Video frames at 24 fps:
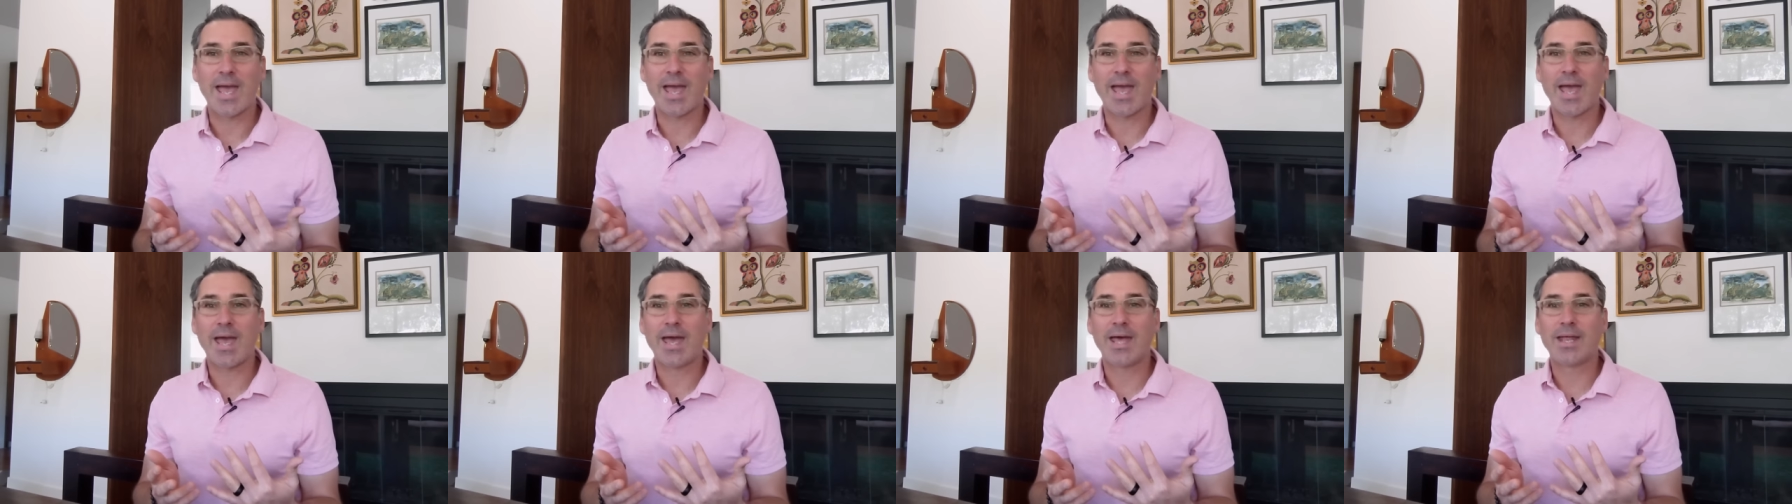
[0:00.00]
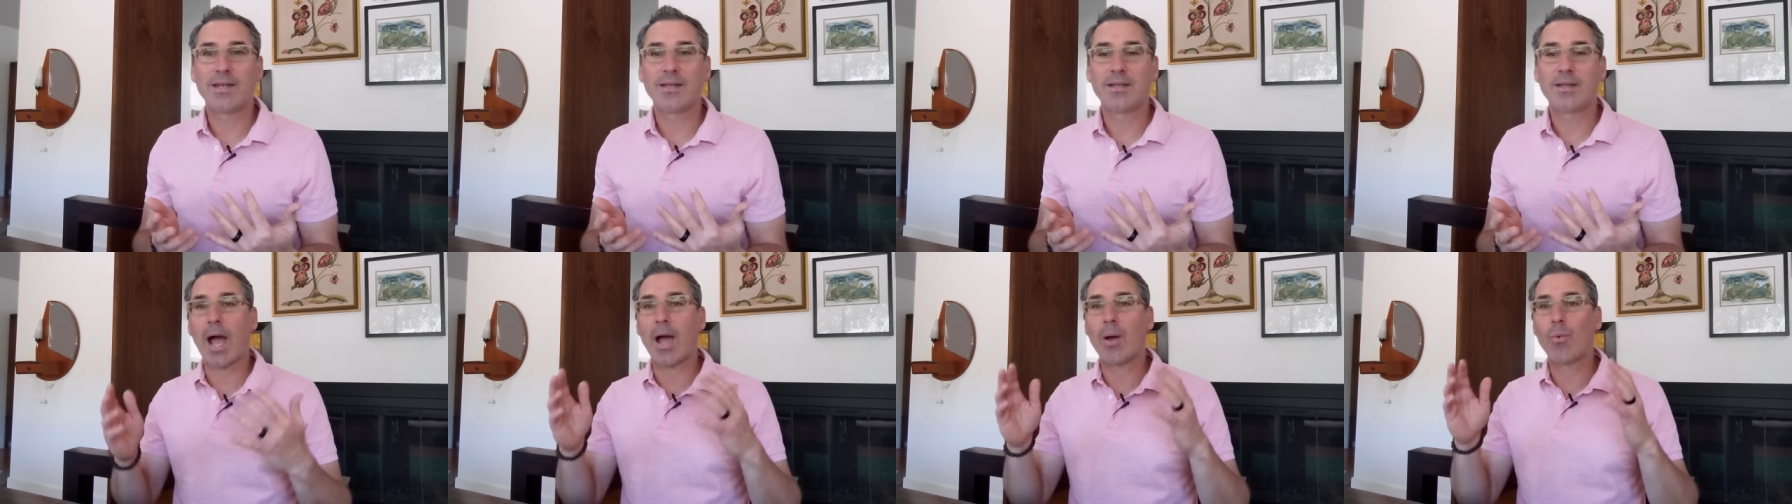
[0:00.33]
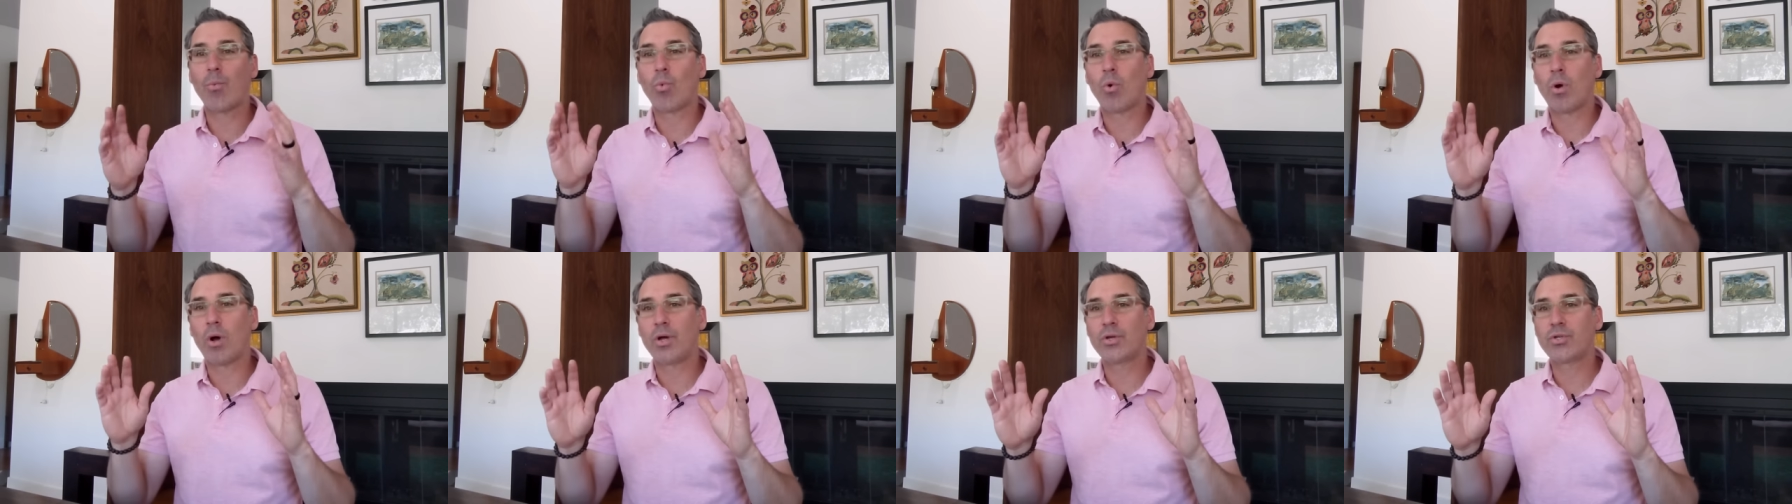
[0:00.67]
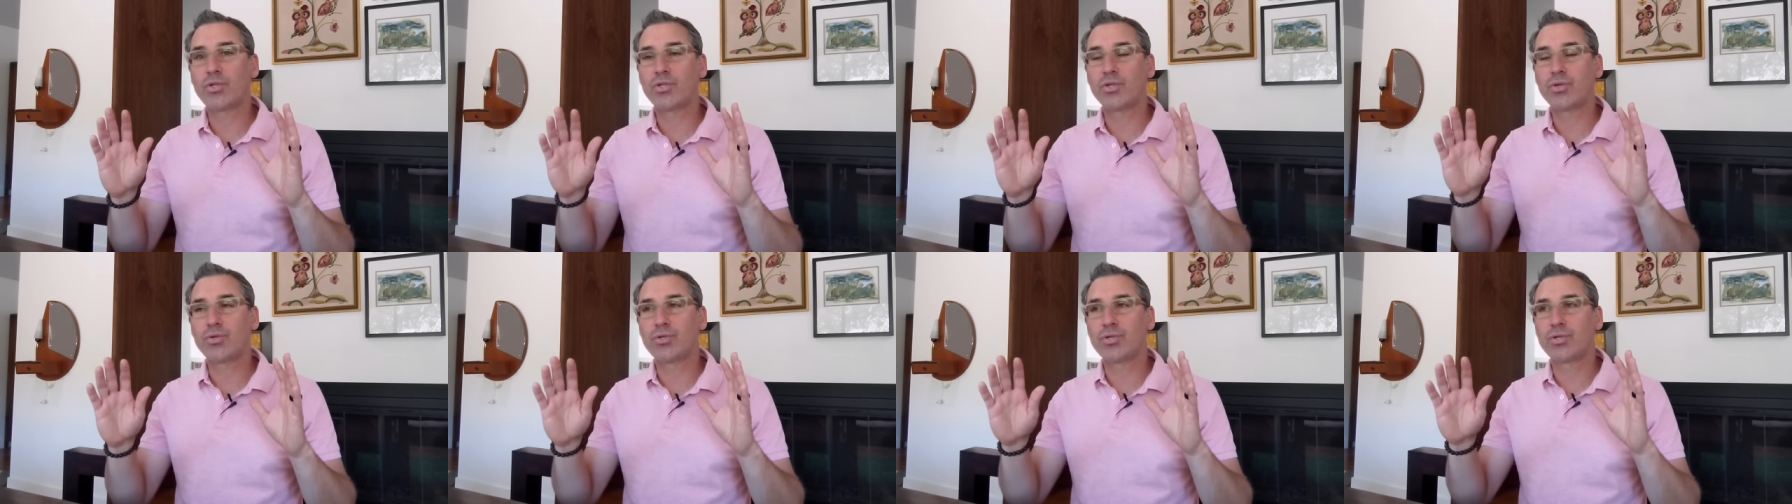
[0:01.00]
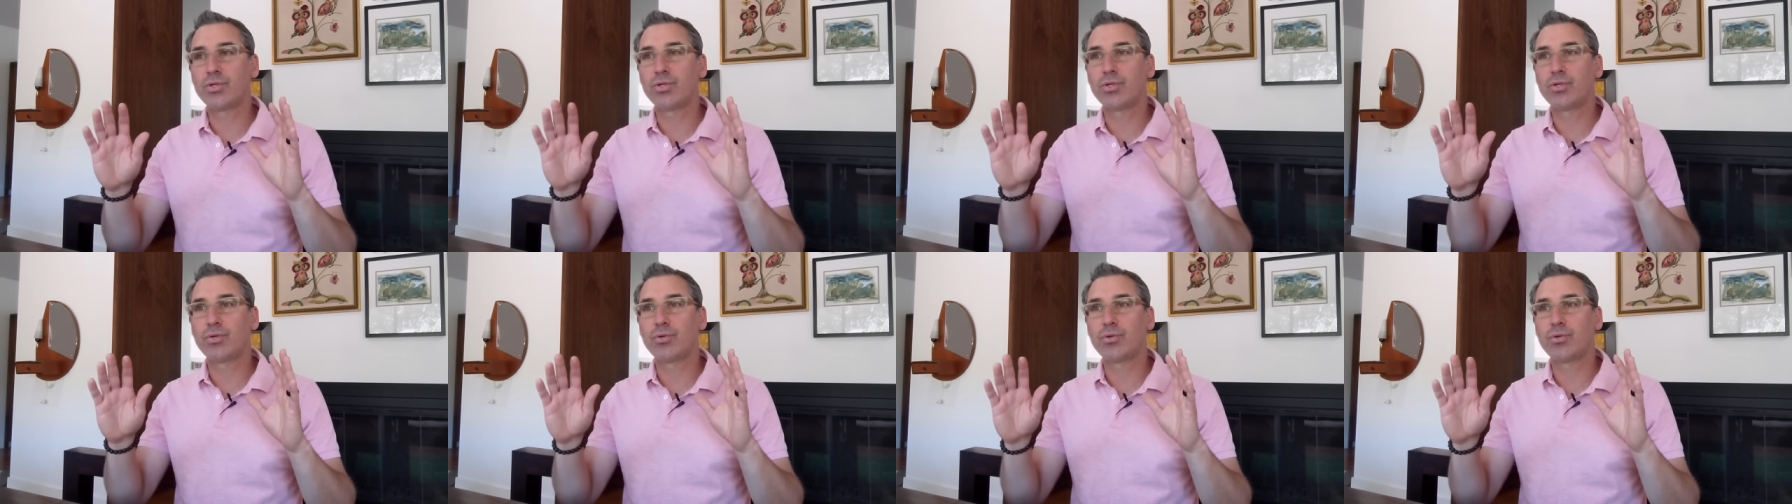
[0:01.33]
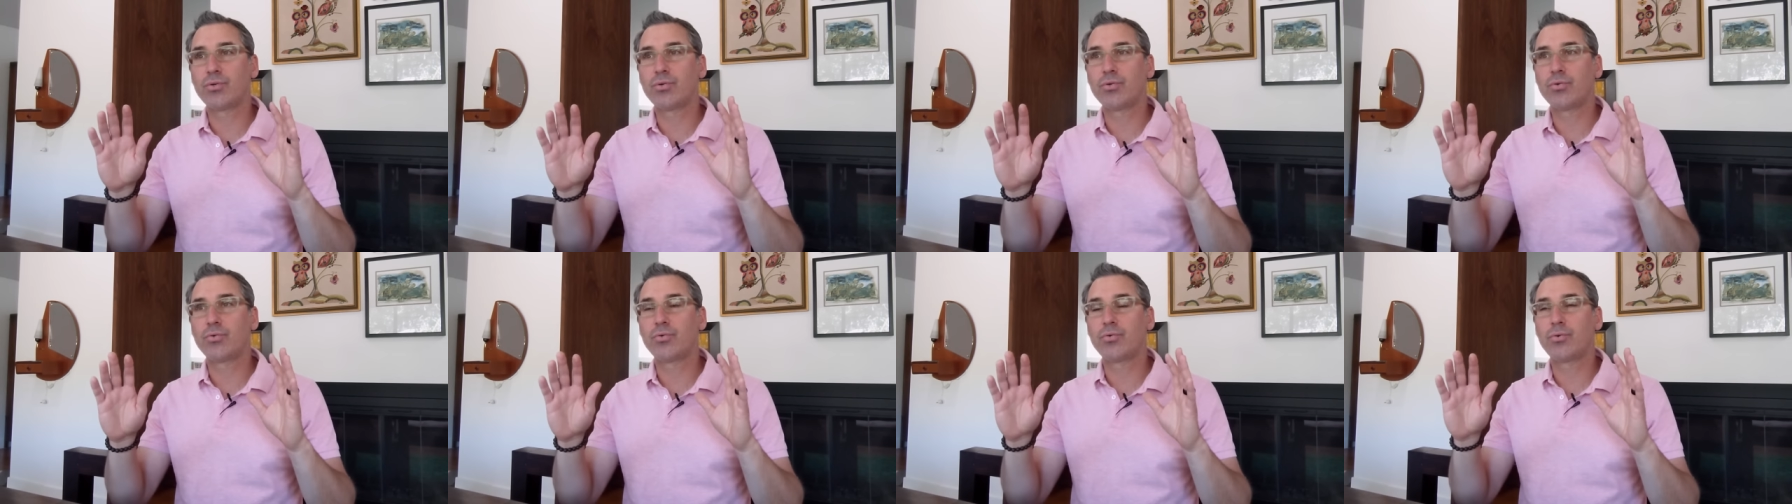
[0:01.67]
And I want you
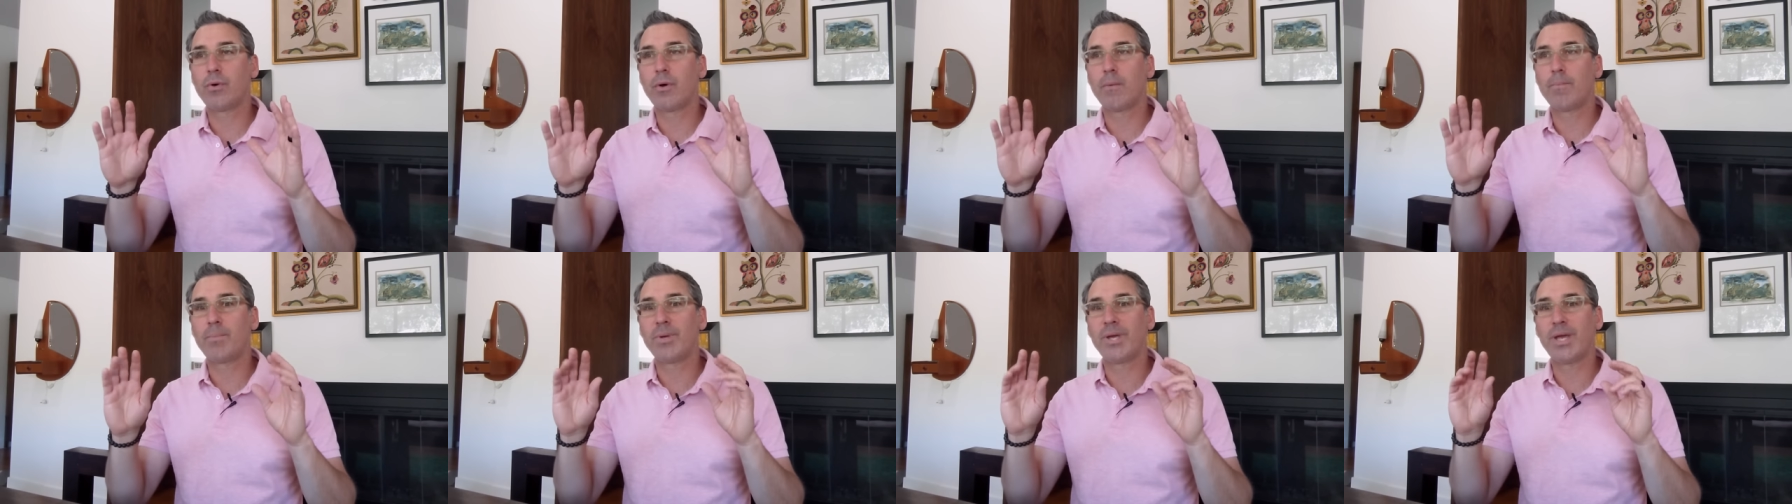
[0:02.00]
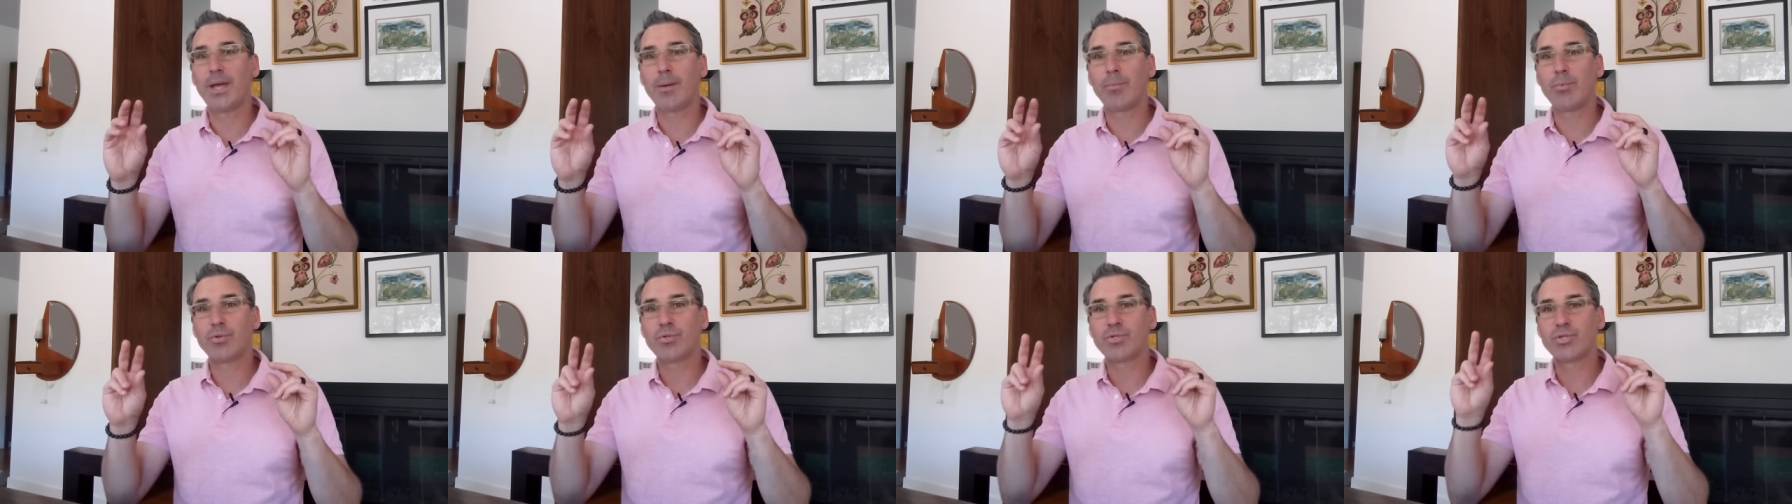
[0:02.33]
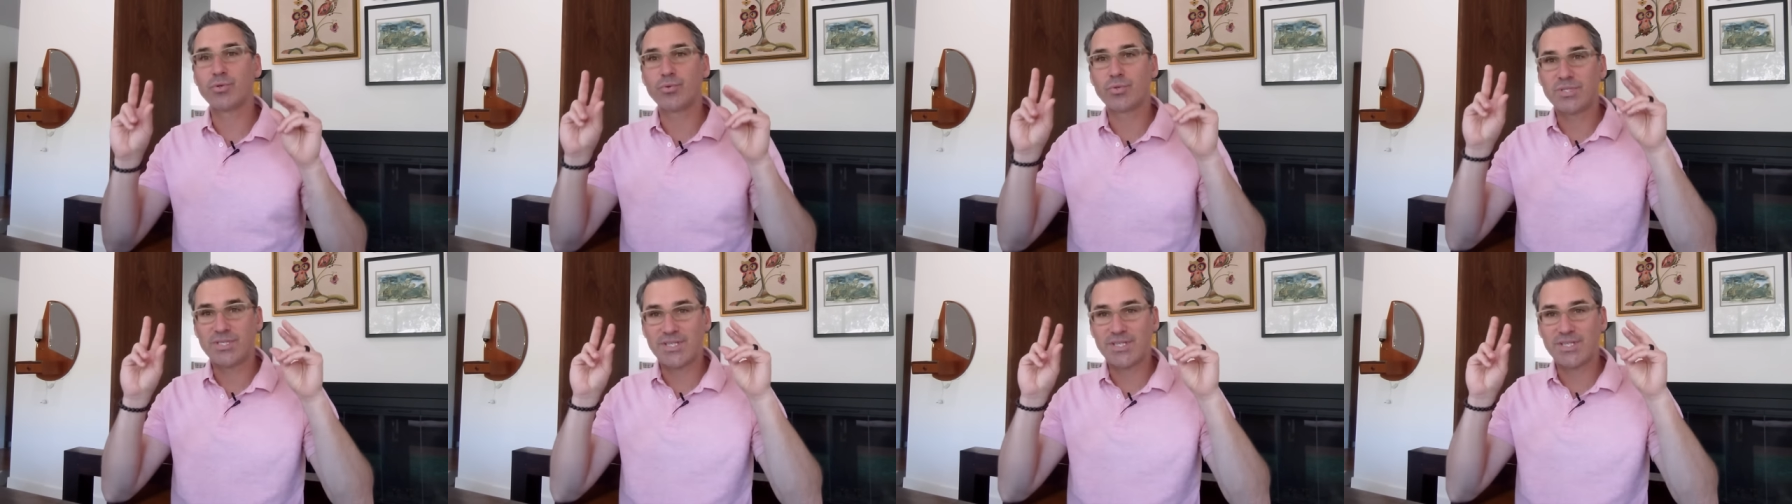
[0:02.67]
to be able to